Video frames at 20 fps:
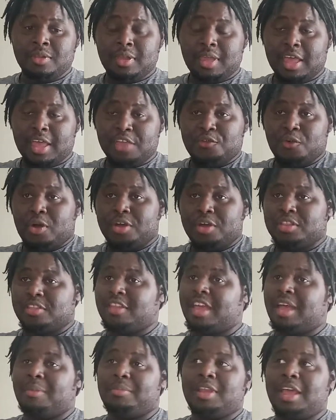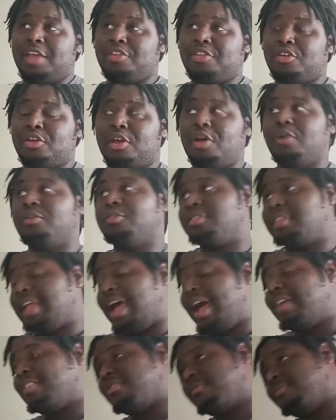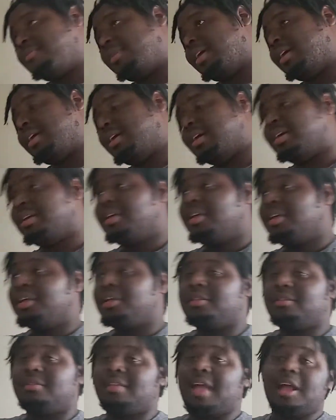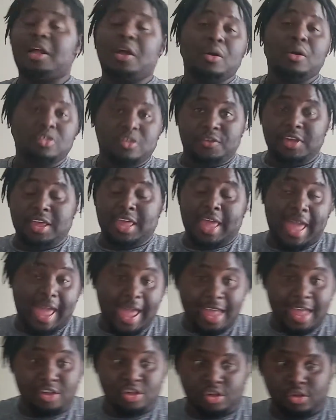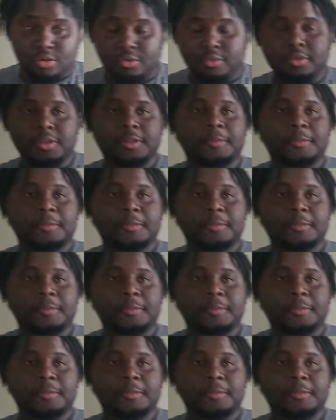As far as intimidation goes, Dijakovic has you.